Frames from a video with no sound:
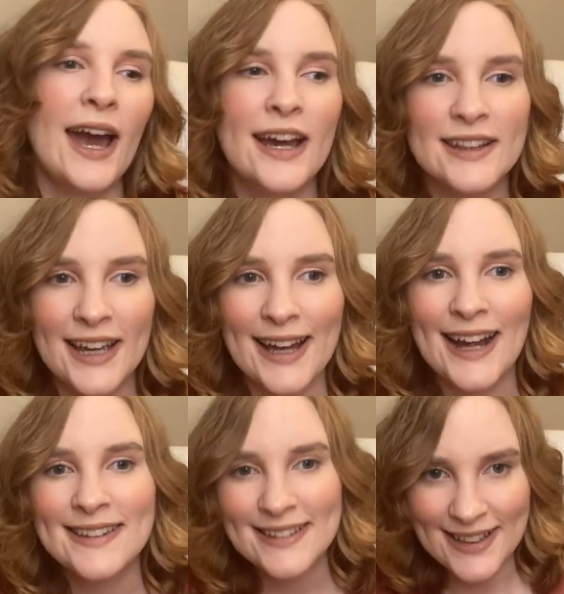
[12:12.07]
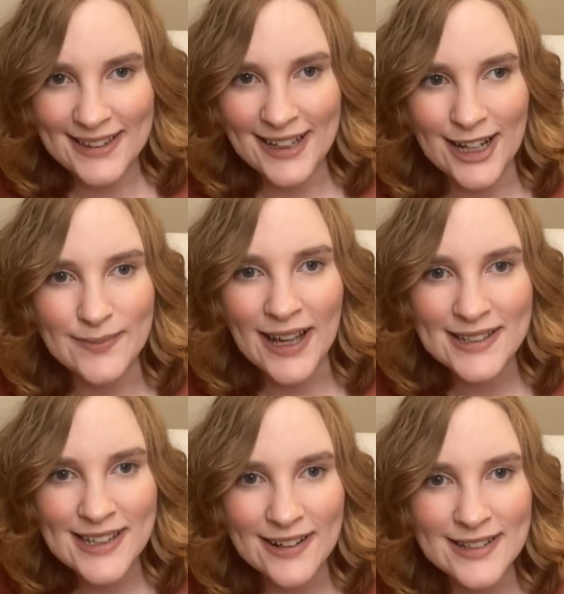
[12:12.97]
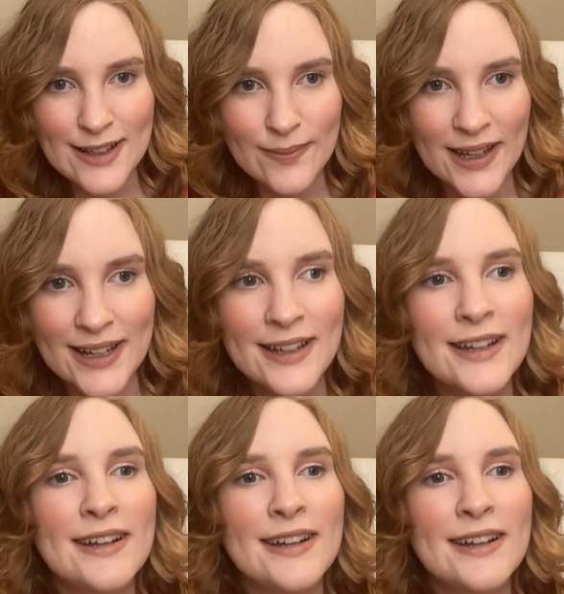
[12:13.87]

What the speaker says: And like, I think they think I'm texting or something,